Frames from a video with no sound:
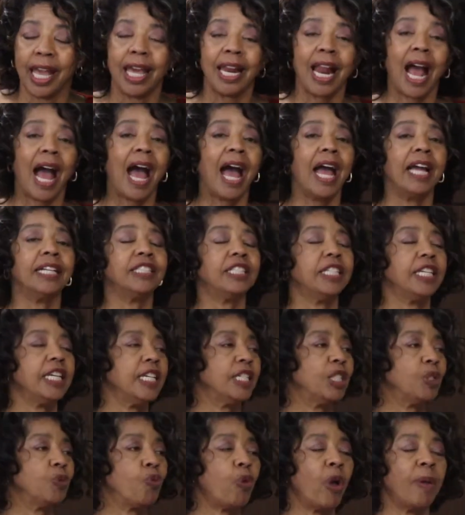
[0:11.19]
and I
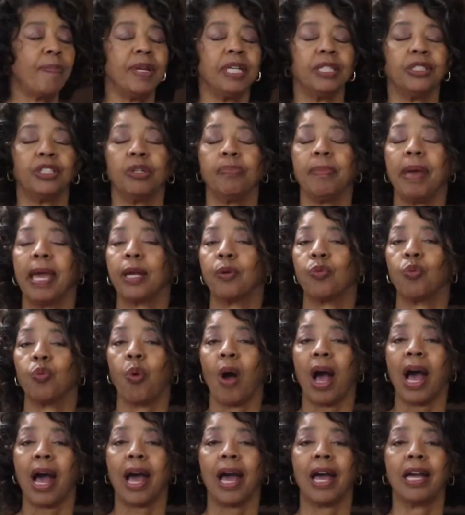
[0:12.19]
teach women to make
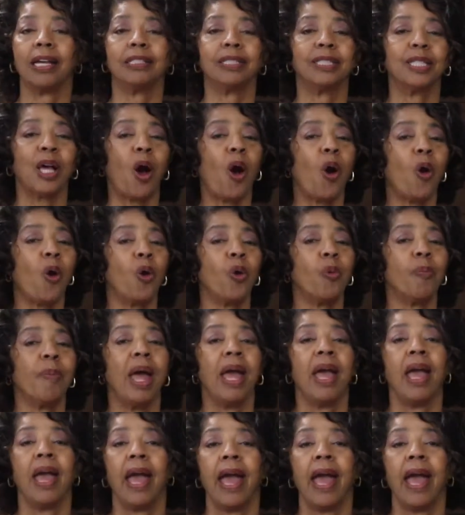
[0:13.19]
wise home,